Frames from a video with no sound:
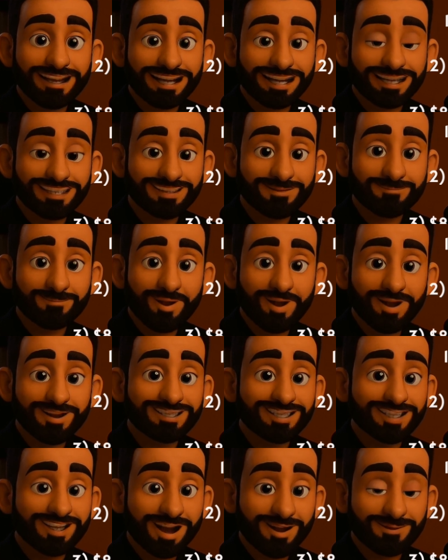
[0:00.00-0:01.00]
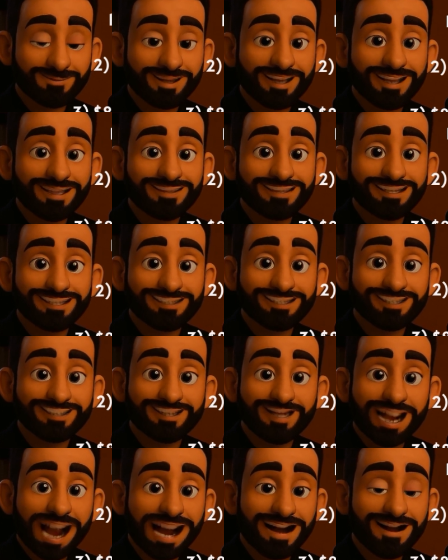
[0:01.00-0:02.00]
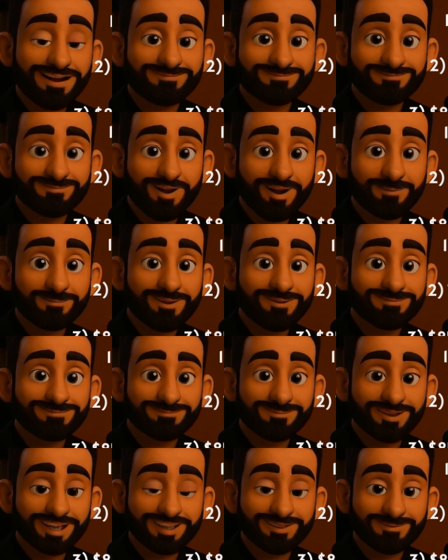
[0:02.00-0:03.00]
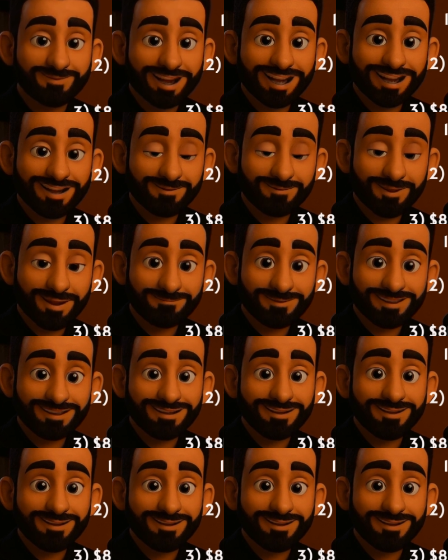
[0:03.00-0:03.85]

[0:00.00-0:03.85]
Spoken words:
It's important to note this is not a formal free trade agreement.